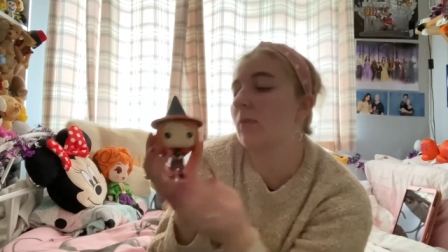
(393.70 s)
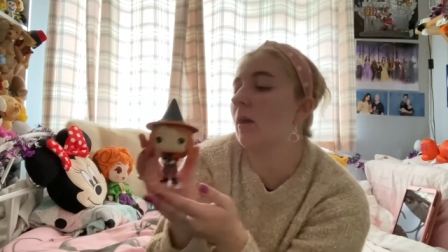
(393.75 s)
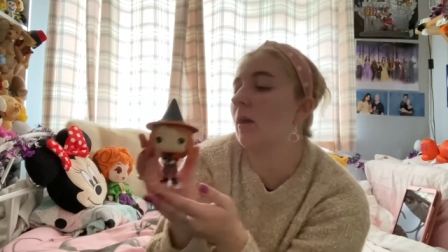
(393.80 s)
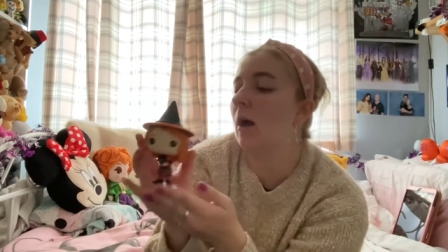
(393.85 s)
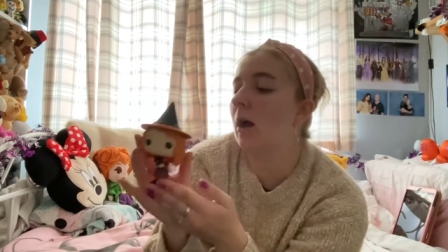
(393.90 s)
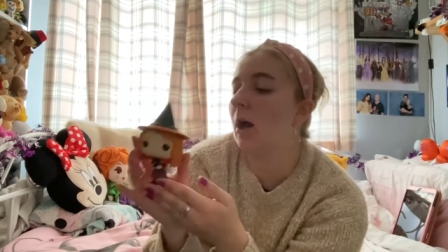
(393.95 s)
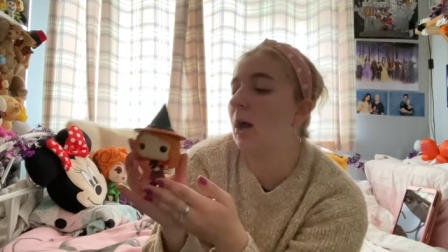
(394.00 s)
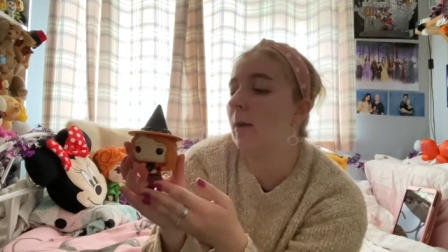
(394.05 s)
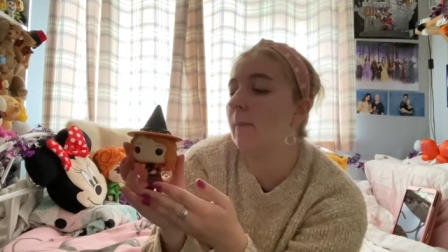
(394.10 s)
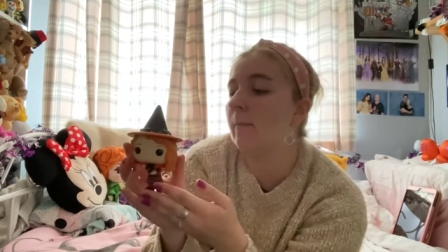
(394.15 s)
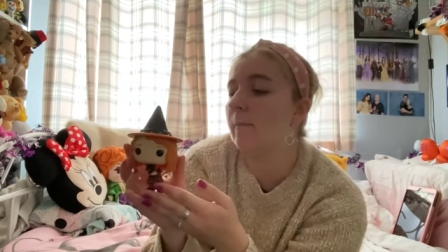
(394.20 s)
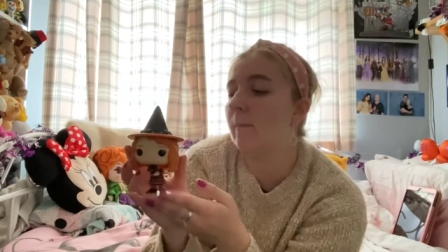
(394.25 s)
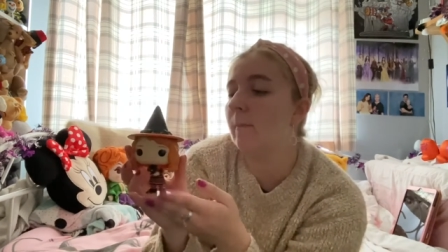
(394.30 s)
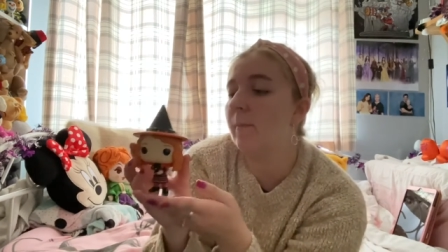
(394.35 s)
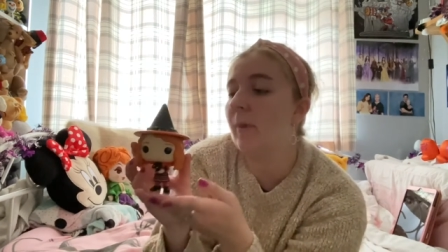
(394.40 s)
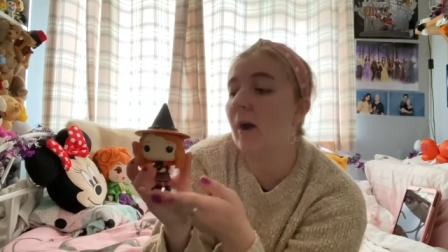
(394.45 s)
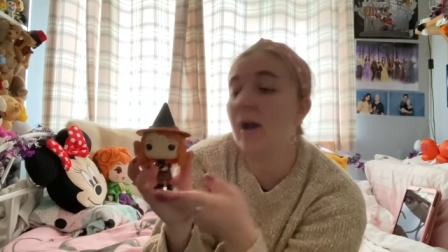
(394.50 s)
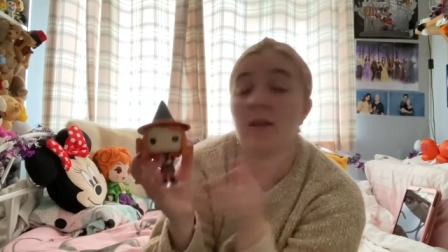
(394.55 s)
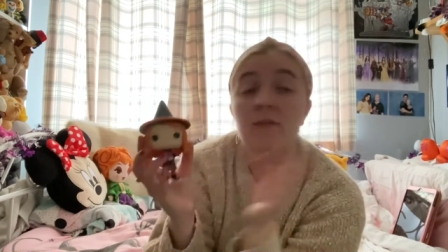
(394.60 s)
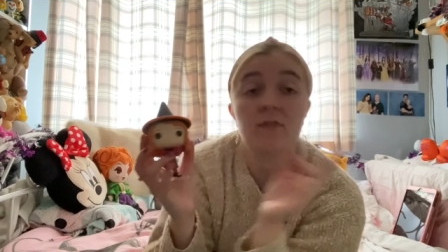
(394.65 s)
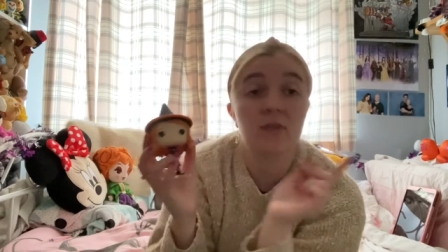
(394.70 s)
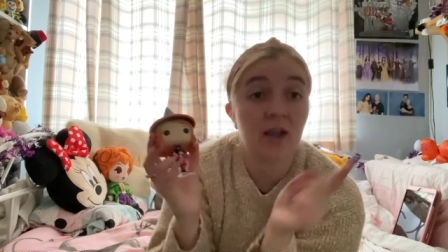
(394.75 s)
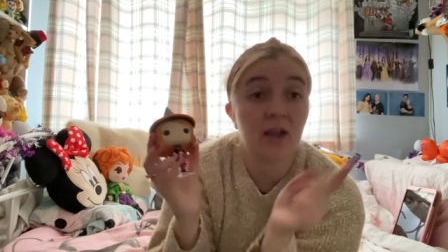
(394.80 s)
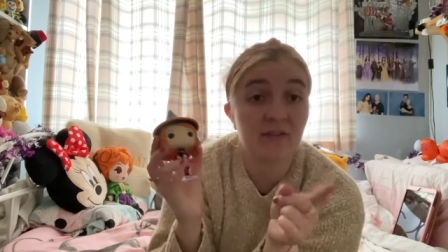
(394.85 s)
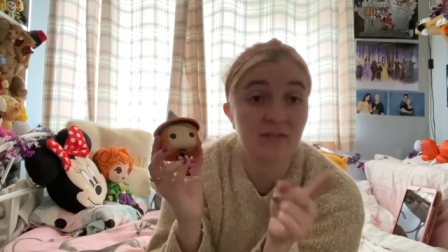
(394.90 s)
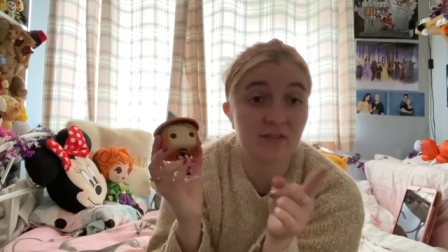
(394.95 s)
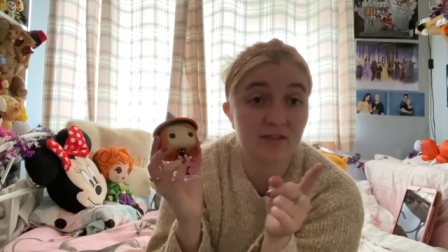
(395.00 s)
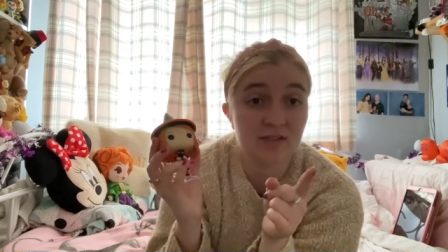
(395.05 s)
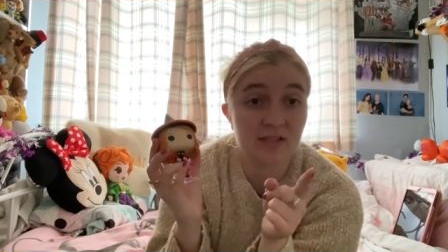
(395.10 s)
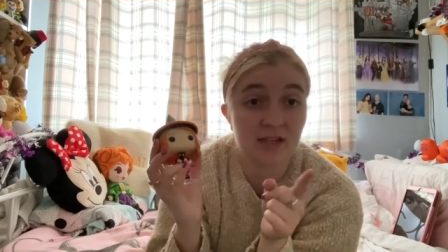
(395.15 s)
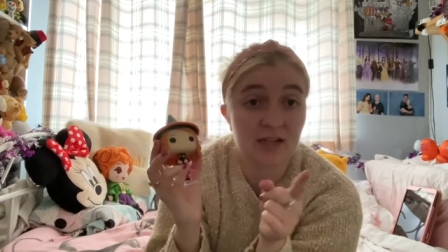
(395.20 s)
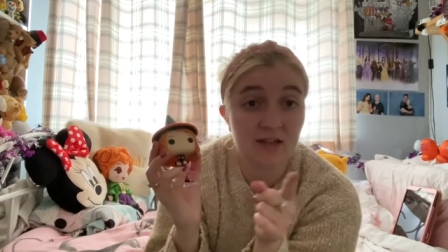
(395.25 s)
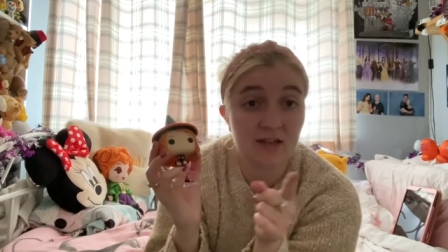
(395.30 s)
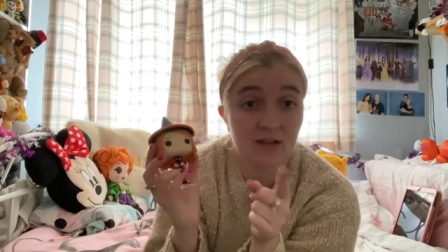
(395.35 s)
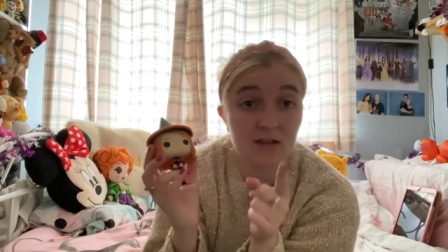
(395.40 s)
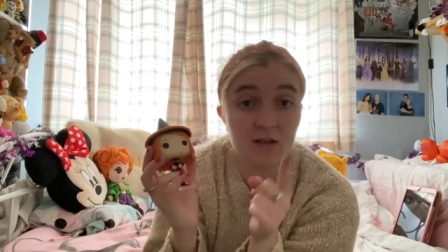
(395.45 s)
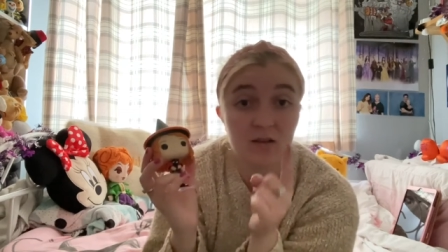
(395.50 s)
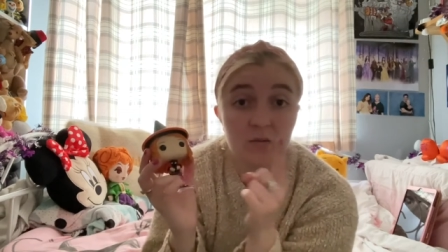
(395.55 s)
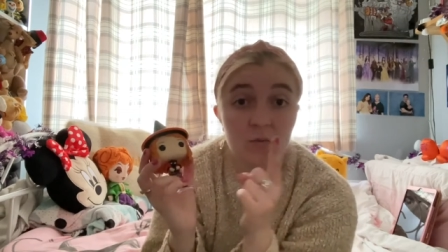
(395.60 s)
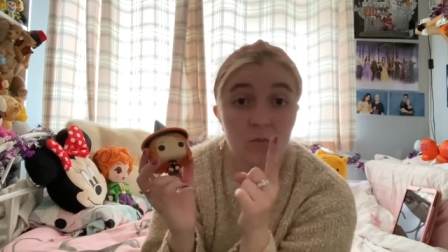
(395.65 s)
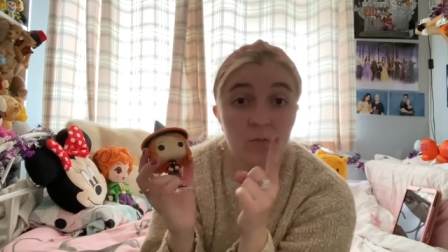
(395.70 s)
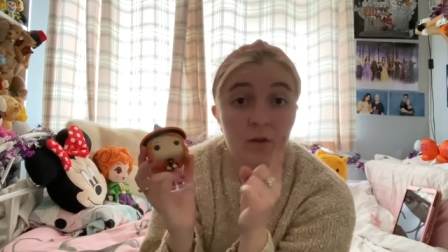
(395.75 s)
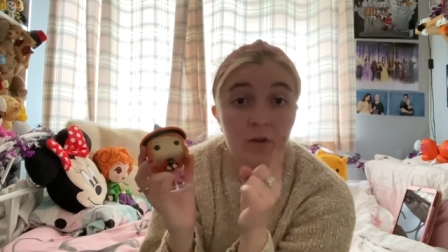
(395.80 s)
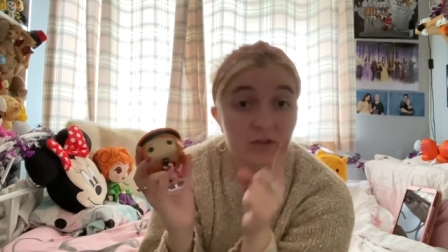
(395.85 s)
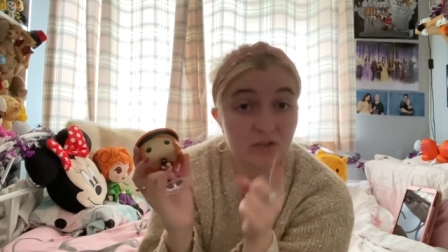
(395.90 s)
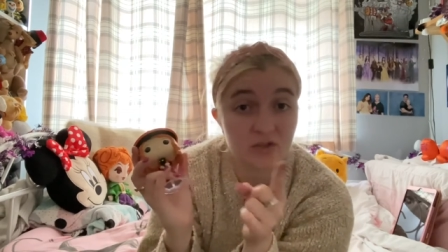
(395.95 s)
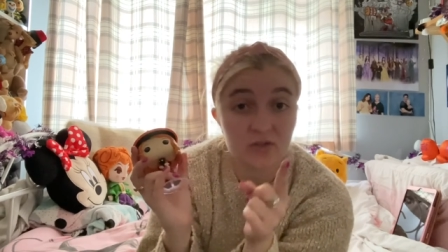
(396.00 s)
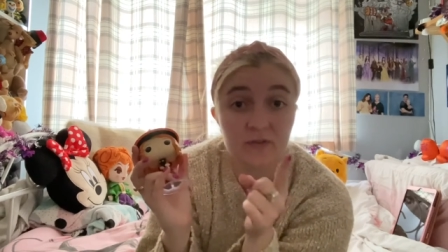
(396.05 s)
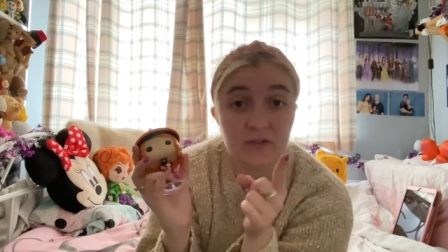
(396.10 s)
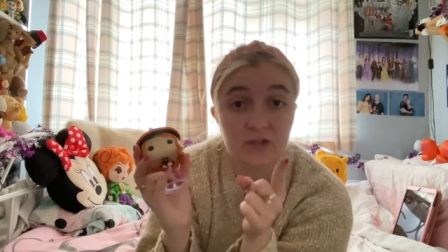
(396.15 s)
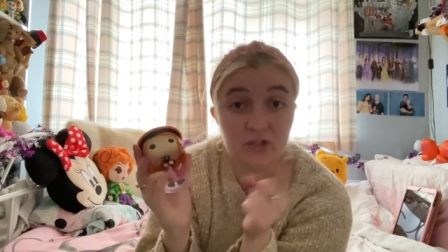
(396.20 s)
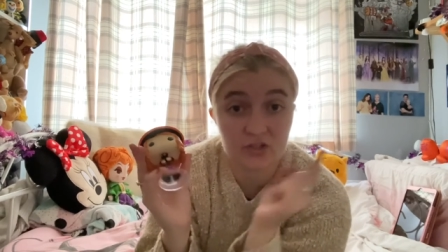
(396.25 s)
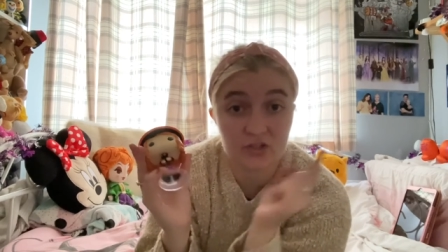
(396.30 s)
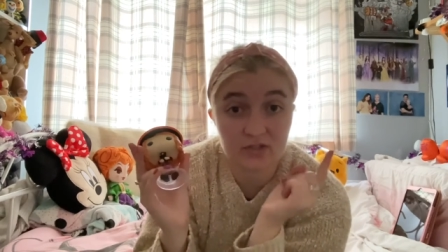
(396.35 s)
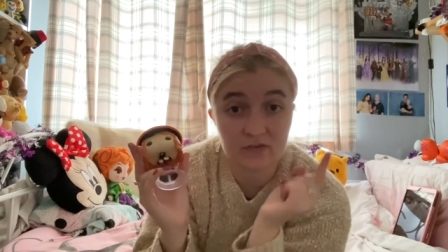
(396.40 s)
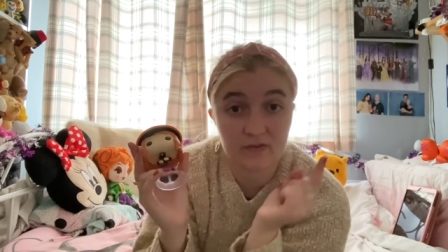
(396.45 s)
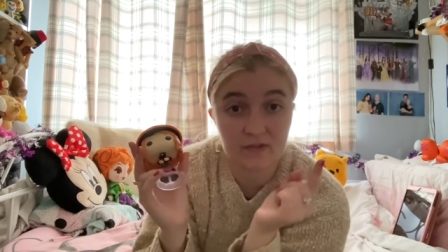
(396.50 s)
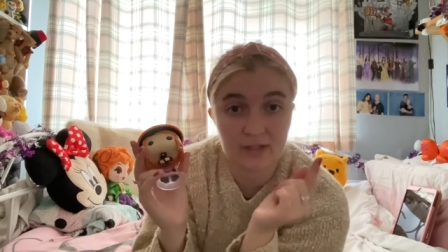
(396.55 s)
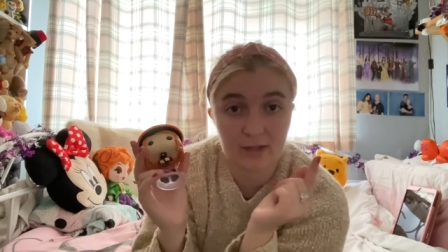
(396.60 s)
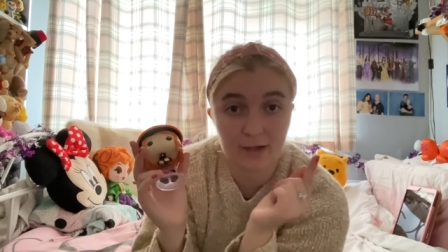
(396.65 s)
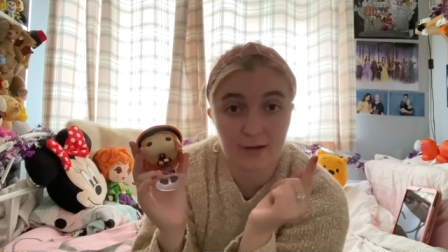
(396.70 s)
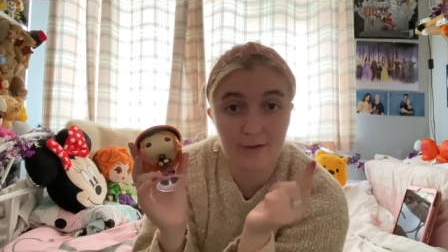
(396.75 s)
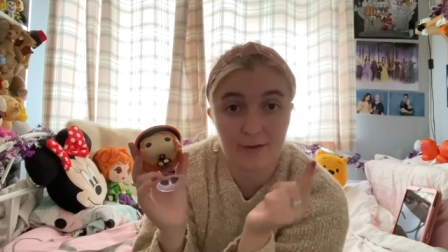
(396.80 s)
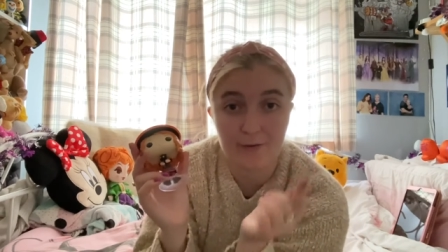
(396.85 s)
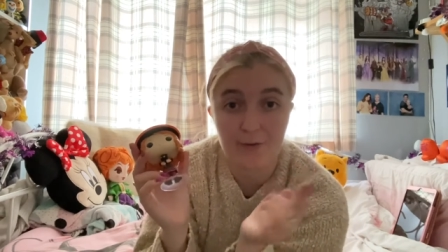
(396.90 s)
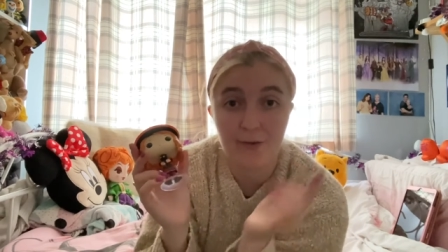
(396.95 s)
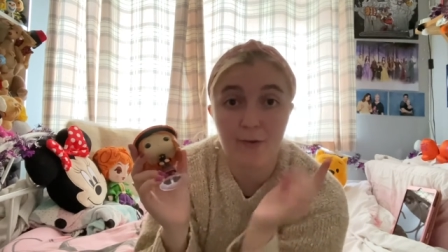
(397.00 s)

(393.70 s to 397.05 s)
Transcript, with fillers: Um, but if you haven't seen it, once you finish this video,